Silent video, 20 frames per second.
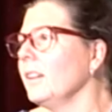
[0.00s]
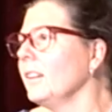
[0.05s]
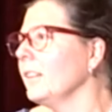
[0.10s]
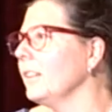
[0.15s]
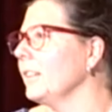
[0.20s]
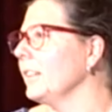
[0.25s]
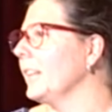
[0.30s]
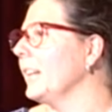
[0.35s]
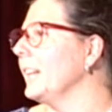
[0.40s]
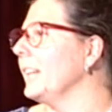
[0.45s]

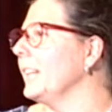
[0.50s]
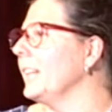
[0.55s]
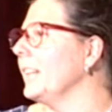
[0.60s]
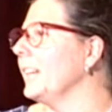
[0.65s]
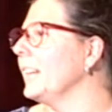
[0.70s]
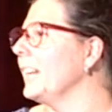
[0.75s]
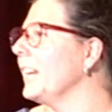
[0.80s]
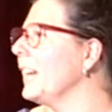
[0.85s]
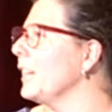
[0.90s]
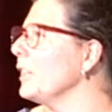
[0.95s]
Okay,
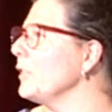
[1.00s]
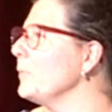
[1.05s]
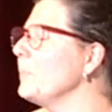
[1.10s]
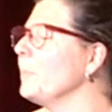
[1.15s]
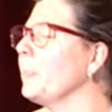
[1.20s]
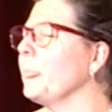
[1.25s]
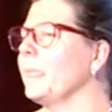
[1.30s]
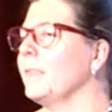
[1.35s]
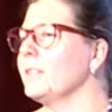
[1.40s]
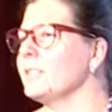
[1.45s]

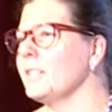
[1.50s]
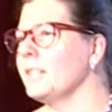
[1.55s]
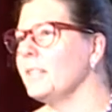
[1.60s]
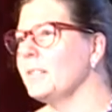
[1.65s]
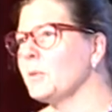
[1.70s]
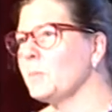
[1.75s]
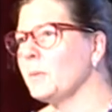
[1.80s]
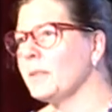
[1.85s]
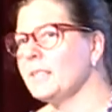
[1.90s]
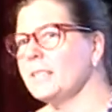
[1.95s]
so
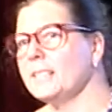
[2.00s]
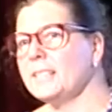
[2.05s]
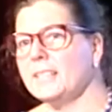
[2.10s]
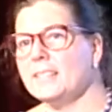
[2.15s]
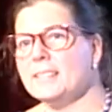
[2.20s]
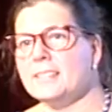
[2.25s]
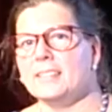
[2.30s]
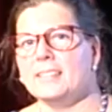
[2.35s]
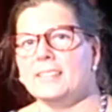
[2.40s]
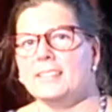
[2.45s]
this
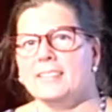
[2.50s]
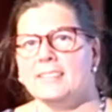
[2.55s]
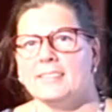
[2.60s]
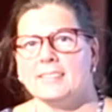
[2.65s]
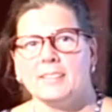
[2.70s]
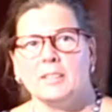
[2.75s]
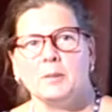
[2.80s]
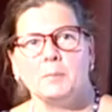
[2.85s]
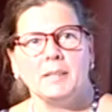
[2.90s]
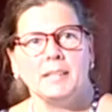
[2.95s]
presentation is
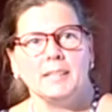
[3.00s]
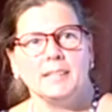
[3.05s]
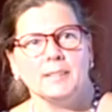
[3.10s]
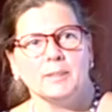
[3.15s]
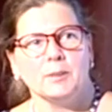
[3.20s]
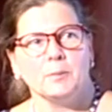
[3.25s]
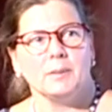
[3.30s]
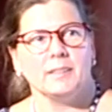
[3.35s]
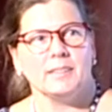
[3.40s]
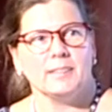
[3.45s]
going to be a
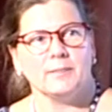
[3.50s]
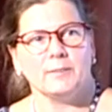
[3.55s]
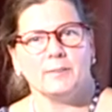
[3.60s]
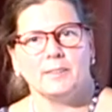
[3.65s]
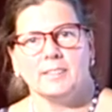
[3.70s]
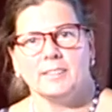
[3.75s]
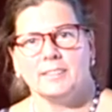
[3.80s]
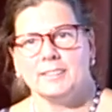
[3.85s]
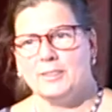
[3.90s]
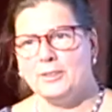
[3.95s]
little bit
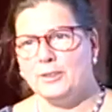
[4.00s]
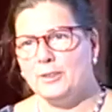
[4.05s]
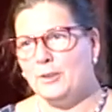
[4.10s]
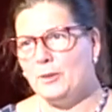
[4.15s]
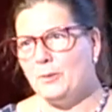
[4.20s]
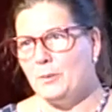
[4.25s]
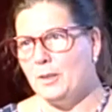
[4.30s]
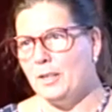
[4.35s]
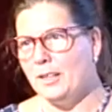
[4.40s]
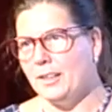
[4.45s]
different to
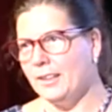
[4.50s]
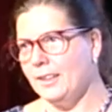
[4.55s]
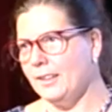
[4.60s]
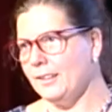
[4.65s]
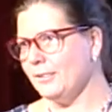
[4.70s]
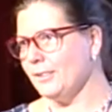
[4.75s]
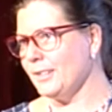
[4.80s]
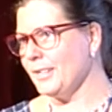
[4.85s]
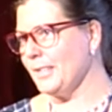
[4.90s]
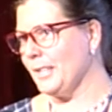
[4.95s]
what I had
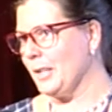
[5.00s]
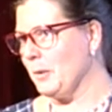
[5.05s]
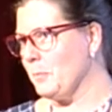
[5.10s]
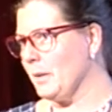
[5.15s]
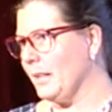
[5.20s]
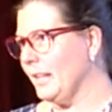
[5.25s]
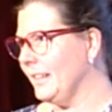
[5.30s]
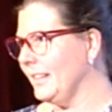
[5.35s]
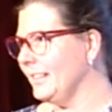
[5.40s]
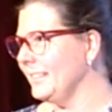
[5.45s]
originally
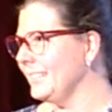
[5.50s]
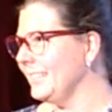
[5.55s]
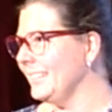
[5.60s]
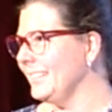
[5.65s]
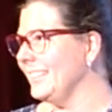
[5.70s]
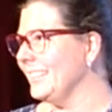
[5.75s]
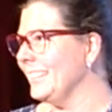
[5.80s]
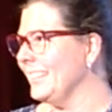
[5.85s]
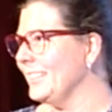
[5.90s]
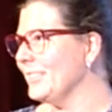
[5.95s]
planned
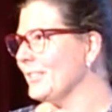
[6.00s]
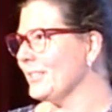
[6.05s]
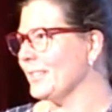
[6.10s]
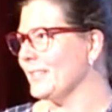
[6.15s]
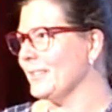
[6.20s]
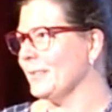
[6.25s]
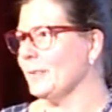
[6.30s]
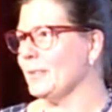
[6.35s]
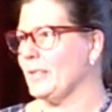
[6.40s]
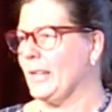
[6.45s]
in the
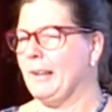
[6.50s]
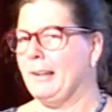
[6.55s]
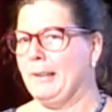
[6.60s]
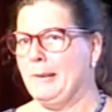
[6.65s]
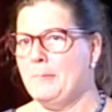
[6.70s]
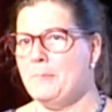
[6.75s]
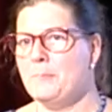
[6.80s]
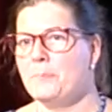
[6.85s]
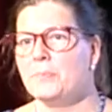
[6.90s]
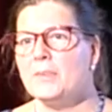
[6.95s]
interest of
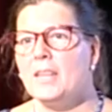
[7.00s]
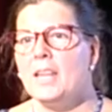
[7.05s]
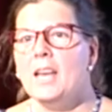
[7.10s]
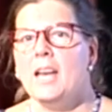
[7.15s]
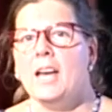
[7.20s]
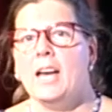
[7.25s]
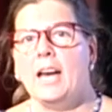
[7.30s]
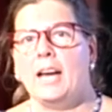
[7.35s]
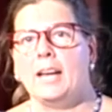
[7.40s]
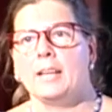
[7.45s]
time.
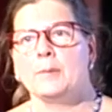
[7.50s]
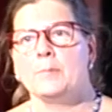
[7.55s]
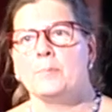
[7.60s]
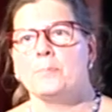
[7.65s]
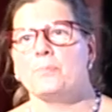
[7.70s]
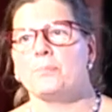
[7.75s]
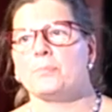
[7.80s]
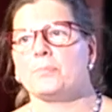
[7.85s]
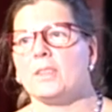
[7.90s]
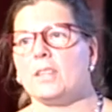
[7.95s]

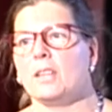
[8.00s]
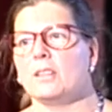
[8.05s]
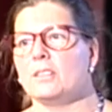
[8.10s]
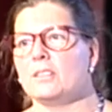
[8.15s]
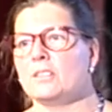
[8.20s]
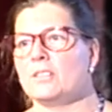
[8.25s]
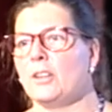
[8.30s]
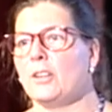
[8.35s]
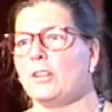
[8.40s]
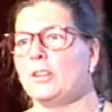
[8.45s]

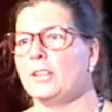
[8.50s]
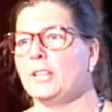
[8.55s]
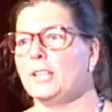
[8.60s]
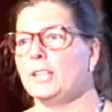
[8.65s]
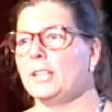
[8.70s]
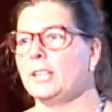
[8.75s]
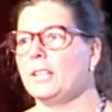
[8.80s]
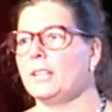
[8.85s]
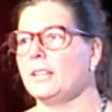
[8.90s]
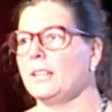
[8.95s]
So
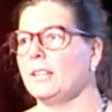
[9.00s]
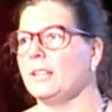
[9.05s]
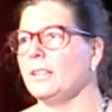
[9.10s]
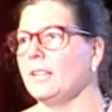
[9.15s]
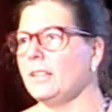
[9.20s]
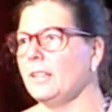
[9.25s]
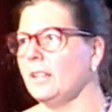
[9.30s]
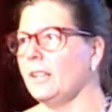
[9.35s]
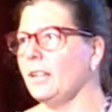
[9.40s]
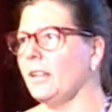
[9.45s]
I
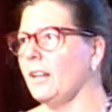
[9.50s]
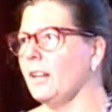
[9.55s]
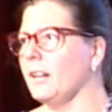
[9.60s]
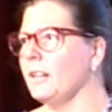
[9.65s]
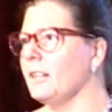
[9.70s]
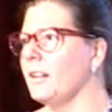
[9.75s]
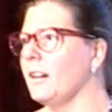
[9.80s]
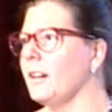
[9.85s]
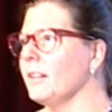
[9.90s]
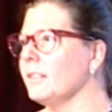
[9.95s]

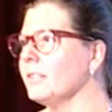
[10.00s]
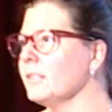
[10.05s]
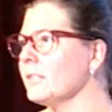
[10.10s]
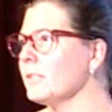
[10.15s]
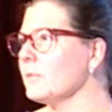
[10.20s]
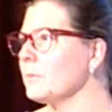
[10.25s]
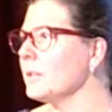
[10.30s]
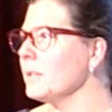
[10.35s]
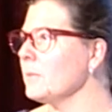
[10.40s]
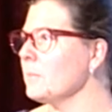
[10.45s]

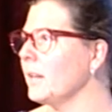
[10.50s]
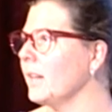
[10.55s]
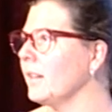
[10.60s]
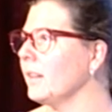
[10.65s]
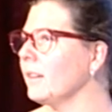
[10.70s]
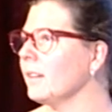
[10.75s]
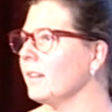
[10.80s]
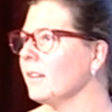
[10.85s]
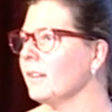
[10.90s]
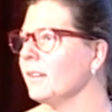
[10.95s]
just want to
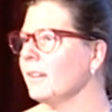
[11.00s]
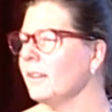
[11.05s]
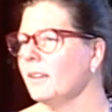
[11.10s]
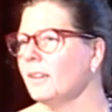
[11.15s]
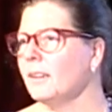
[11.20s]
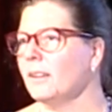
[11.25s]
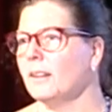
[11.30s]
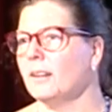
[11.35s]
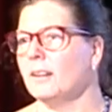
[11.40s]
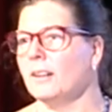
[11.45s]
make
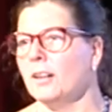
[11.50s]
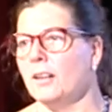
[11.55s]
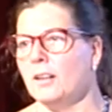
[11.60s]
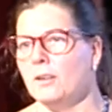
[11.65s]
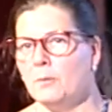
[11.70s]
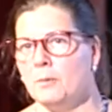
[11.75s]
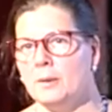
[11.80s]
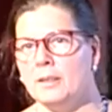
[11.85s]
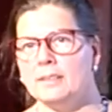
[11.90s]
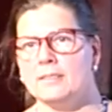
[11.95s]

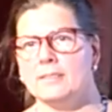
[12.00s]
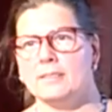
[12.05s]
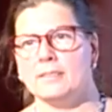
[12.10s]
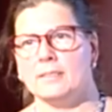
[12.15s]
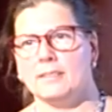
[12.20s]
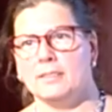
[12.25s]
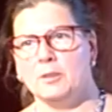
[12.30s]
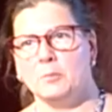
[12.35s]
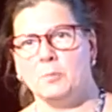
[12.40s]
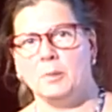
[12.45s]
once
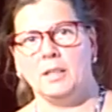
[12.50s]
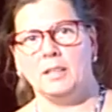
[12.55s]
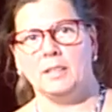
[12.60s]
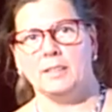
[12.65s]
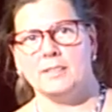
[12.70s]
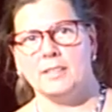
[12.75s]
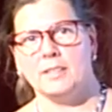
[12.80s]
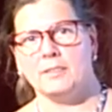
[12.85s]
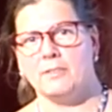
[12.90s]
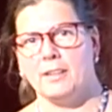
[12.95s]
an
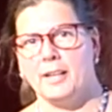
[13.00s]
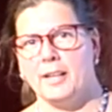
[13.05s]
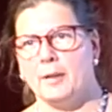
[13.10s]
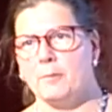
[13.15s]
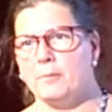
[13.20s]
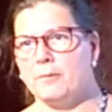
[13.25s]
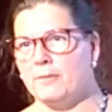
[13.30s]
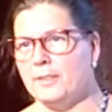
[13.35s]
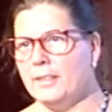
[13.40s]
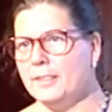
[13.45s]
apology right
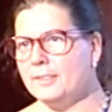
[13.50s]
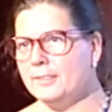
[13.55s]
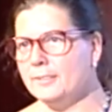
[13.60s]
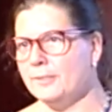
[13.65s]
up front